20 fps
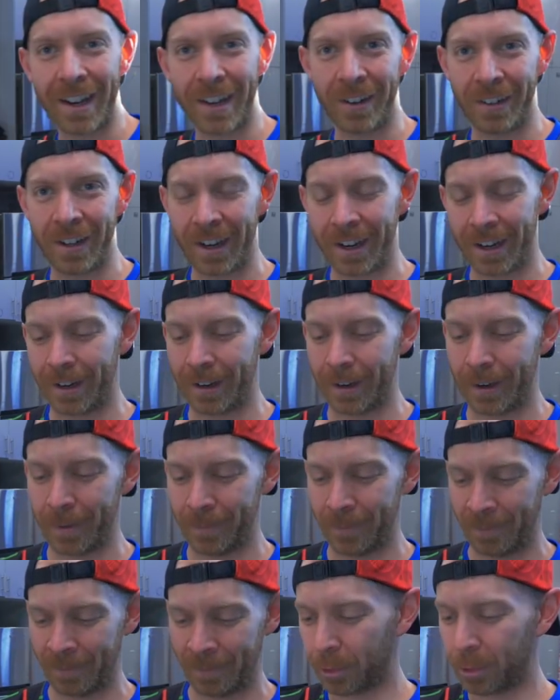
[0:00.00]
down
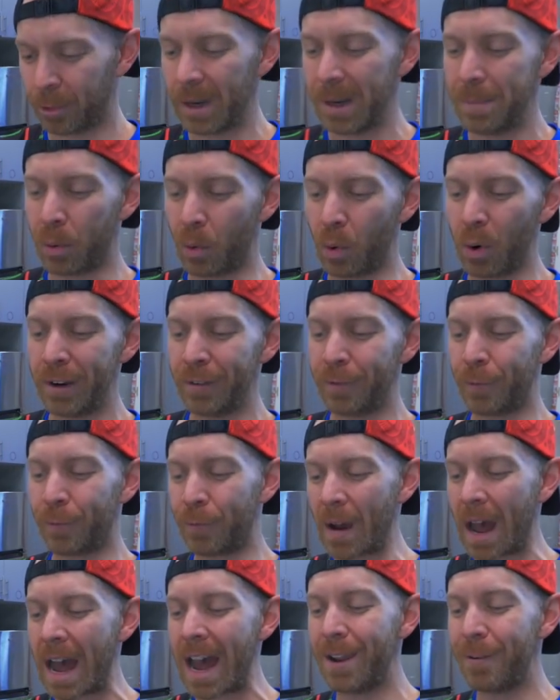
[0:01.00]
here,
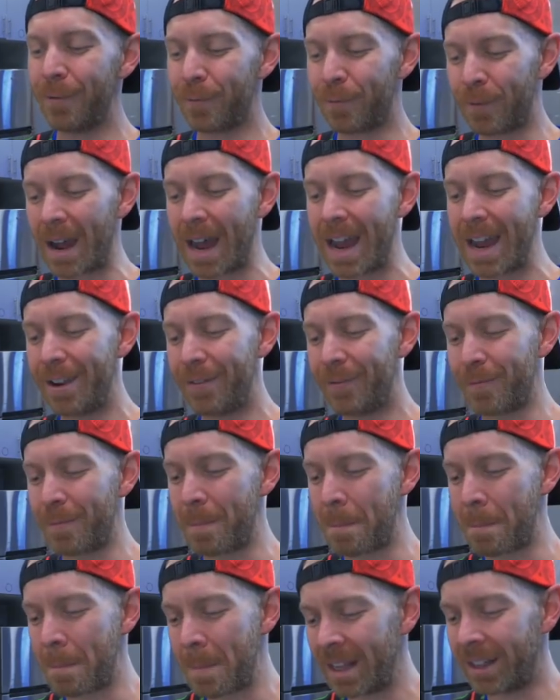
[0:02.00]
3.55
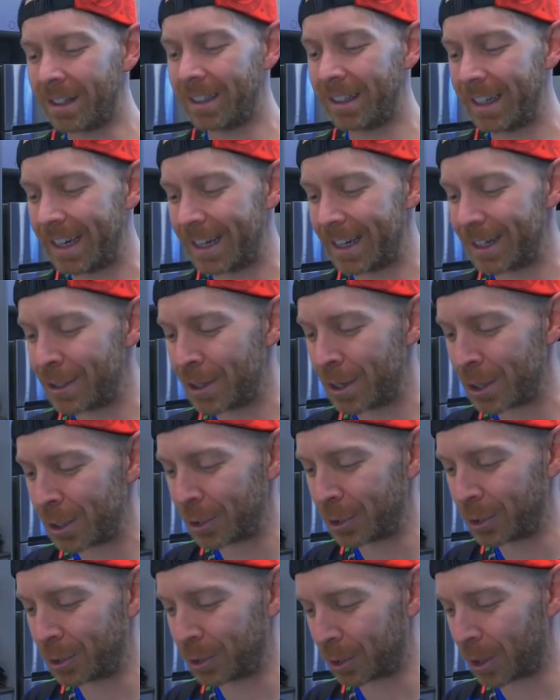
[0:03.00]
million
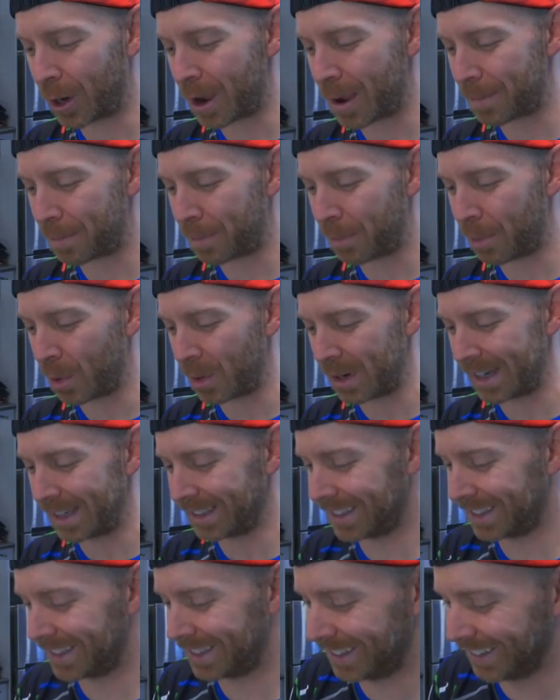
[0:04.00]
drop
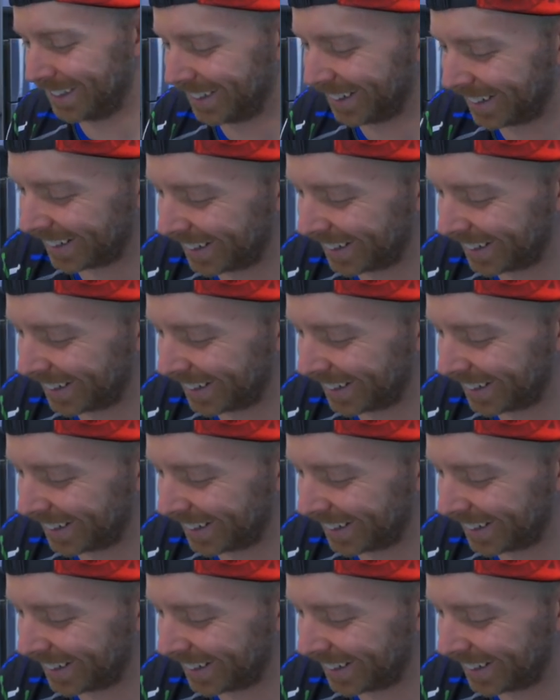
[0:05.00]
points.